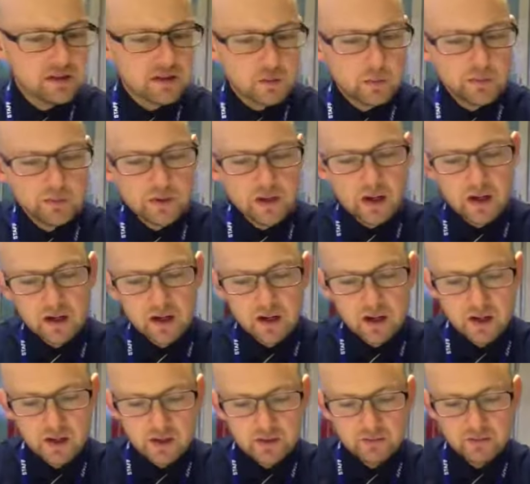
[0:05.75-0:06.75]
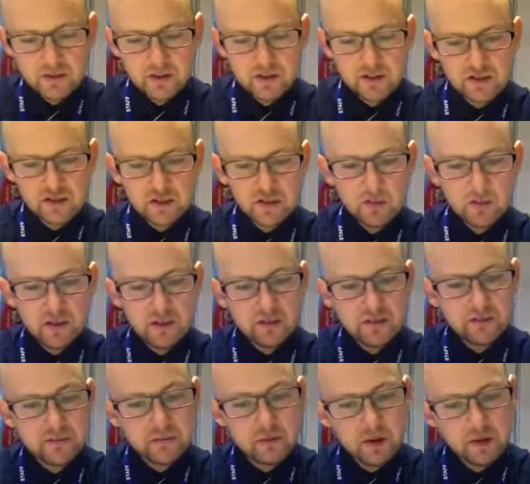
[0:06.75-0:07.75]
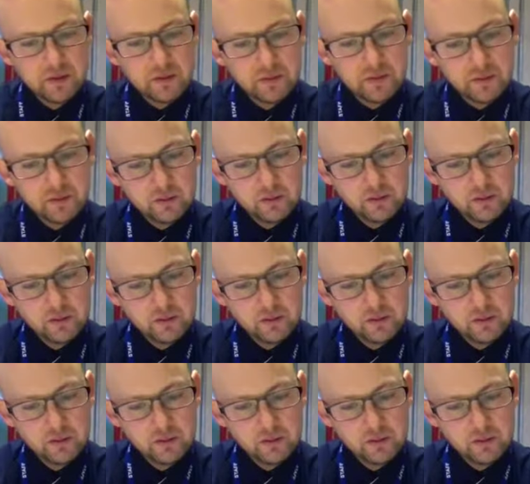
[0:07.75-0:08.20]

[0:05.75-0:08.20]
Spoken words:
So we've got kind of, this is going to be the front.